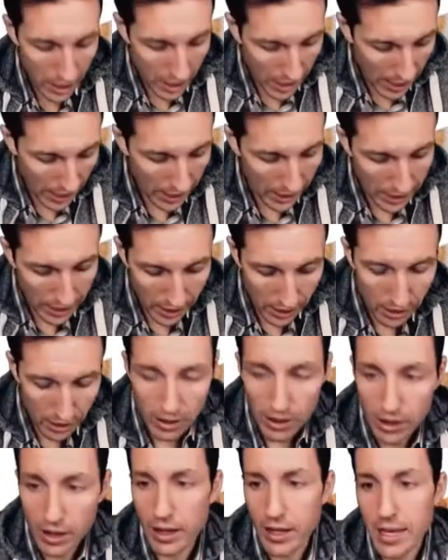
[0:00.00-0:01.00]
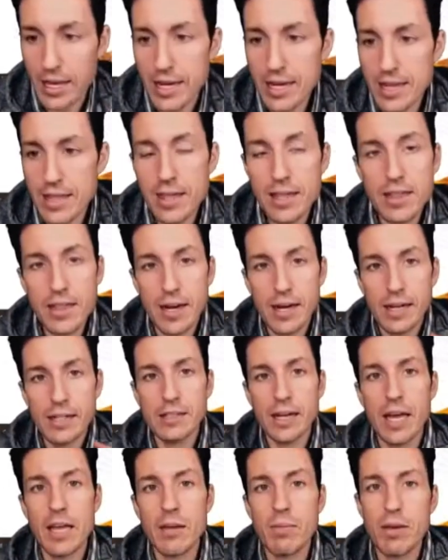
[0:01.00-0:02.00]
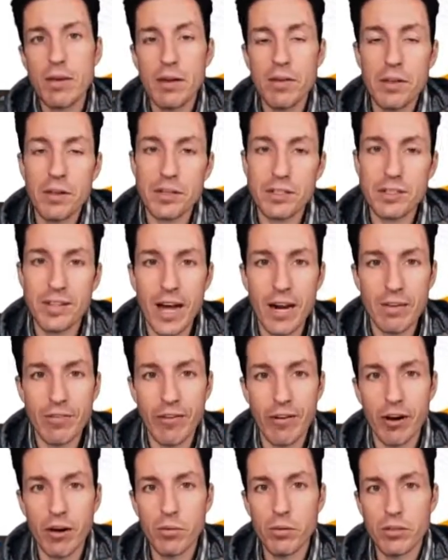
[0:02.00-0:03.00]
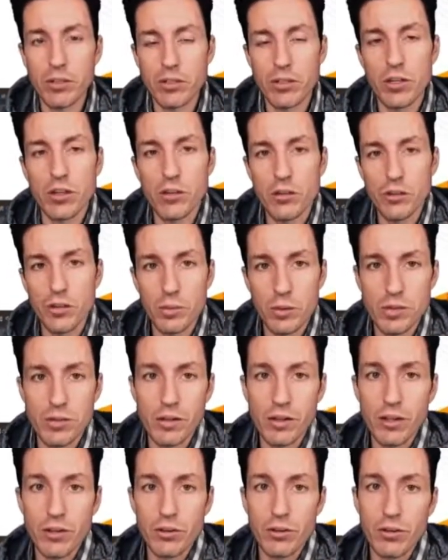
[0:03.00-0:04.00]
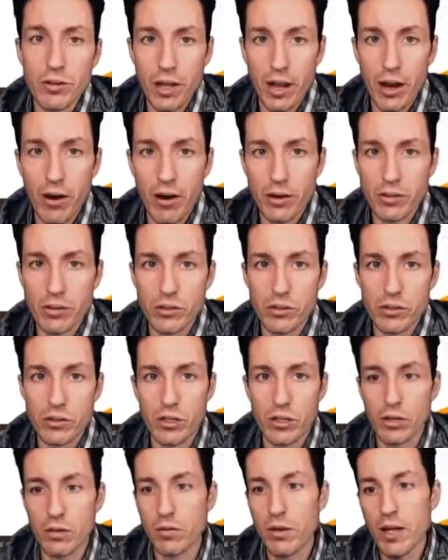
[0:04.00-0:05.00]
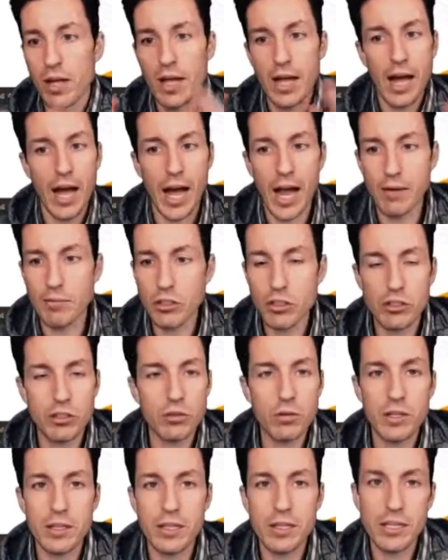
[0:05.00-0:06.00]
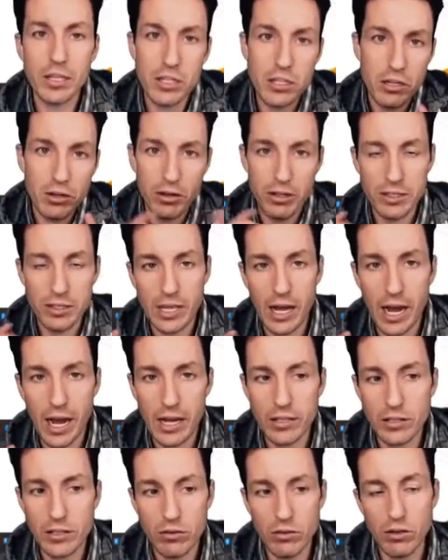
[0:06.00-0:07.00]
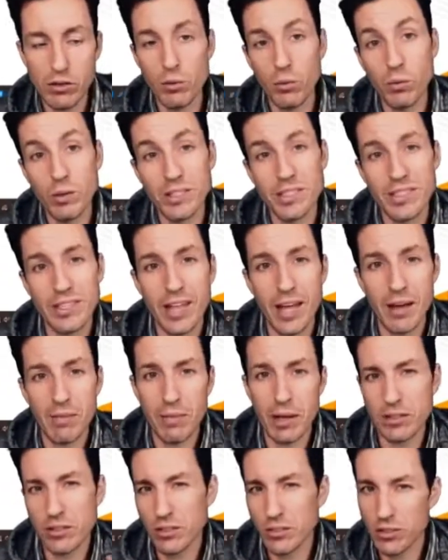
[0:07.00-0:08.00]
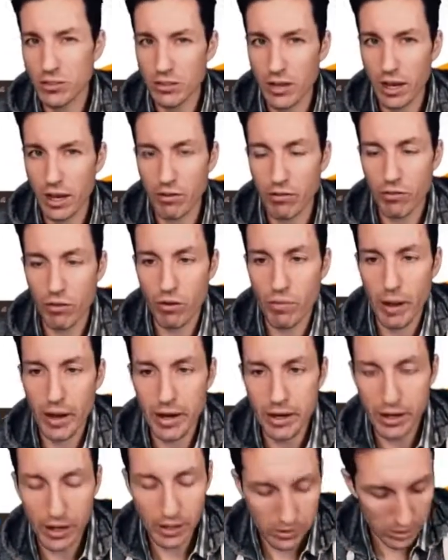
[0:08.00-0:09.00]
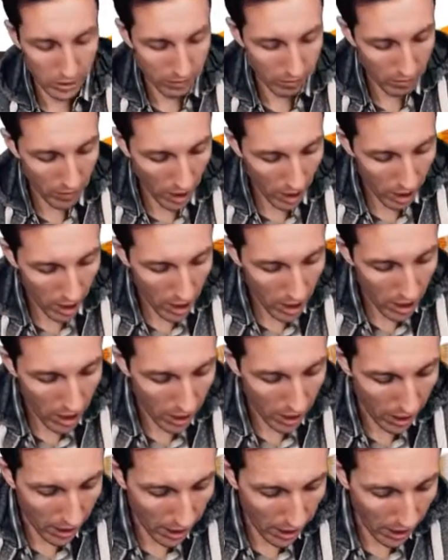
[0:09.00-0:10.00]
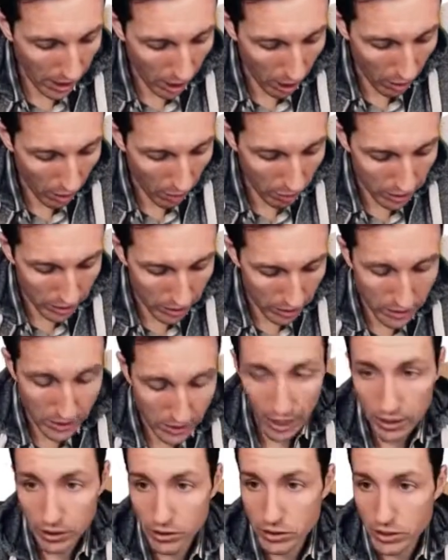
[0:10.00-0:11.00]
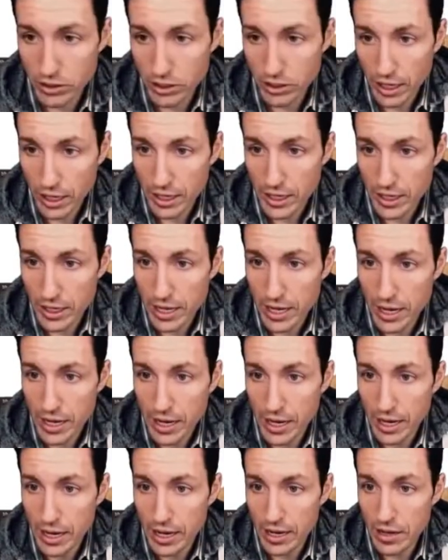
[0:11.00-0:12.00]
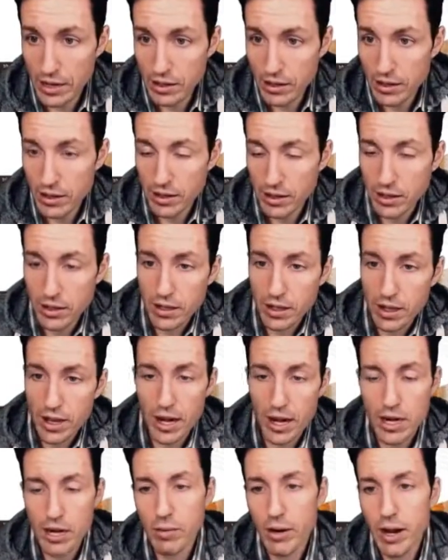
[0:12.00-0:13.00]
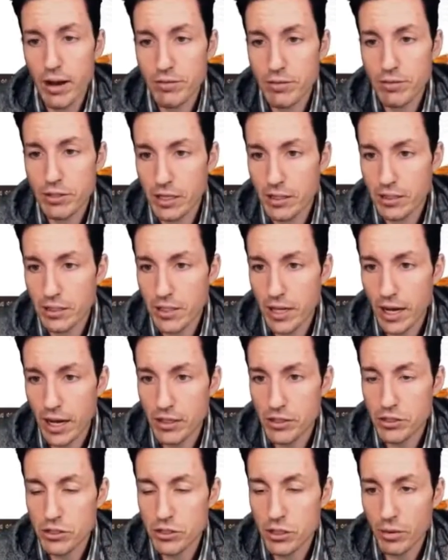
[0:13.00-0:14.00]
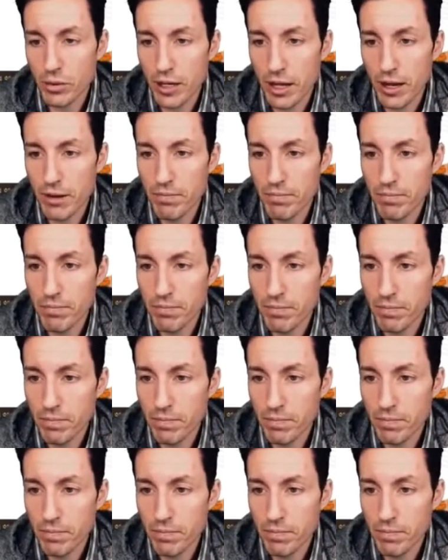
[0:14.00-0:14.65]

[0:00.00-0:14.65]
And again, anything that I type here that is not a variable is going to show up as a literal character. So I'm just doing the dictionary size so that when we see that message, it's kind of formatted nicely. I'll put $n, and here we have dict size showing up.